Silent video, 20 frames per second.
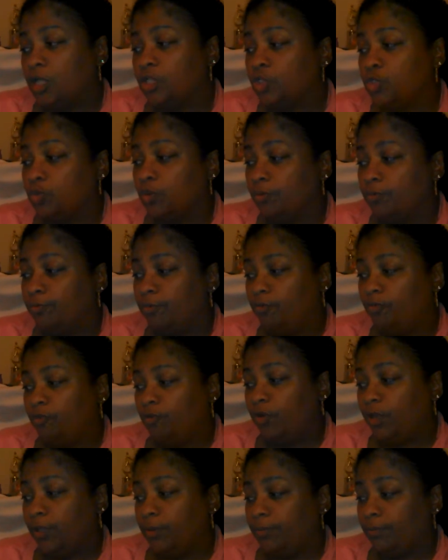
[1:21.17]
To
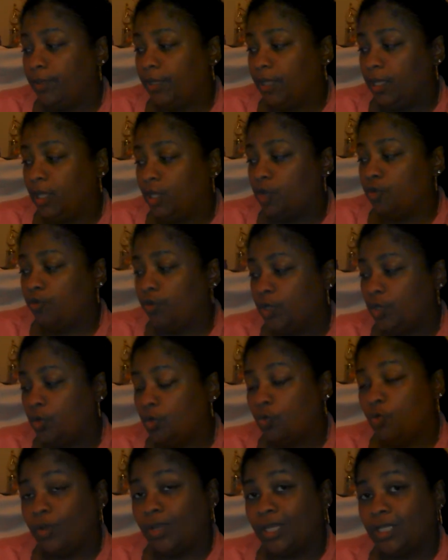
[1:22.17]
avoid being
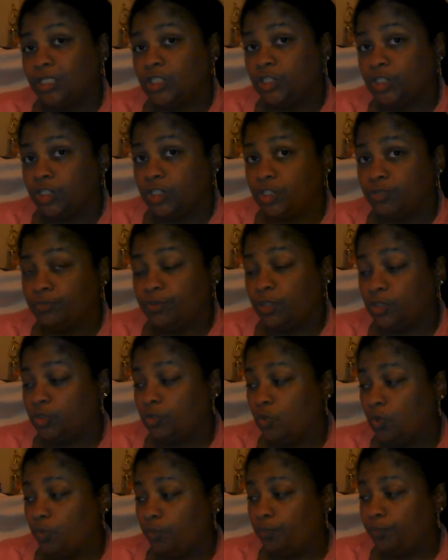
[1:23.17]
critical and
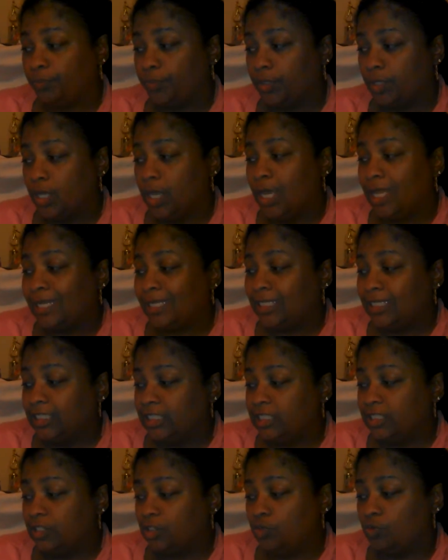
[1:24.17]
judgmental,
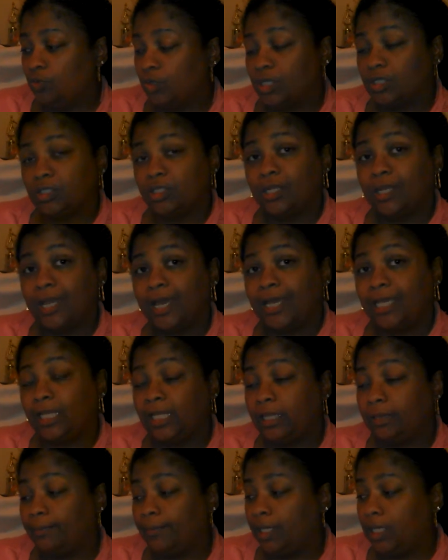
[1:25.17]
listen to
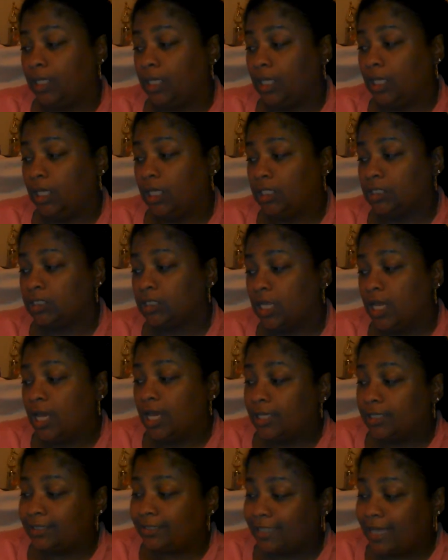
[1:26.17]
underlining meanings,
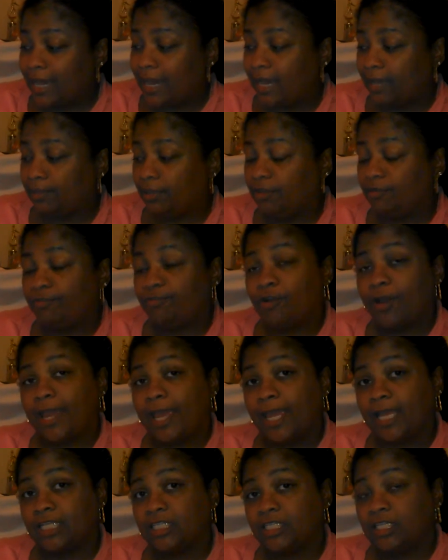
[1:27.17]
timing
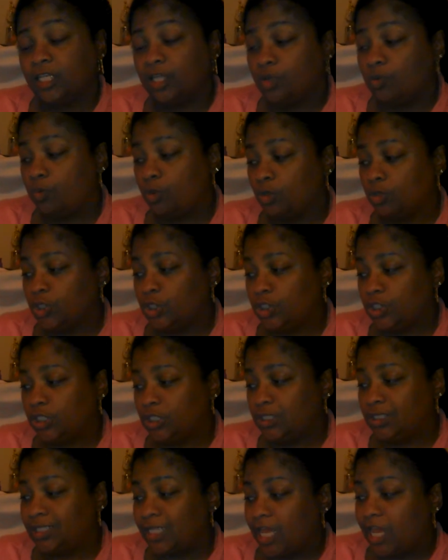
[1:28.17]
for asking
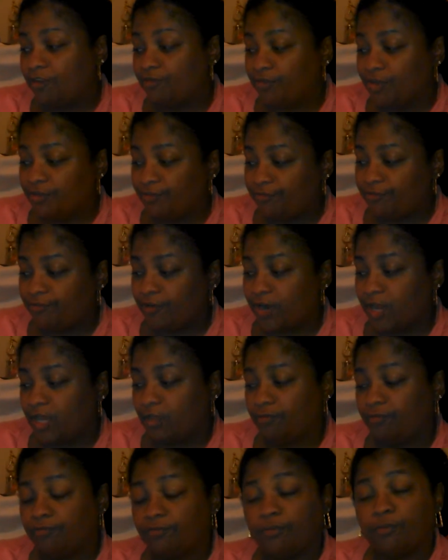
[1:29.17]
questions, and
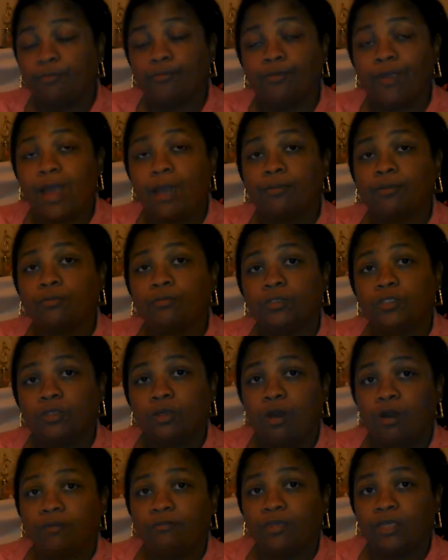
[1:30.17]
refrain from problem
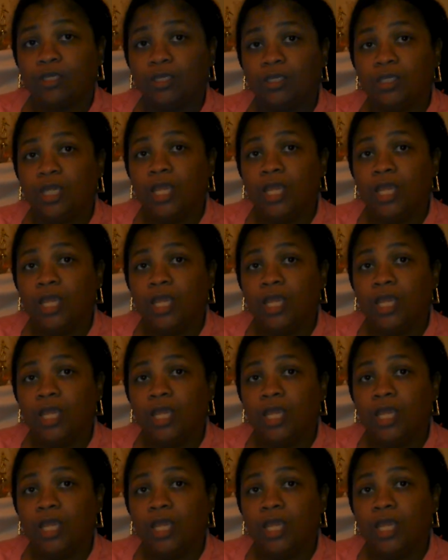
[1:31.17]
solving.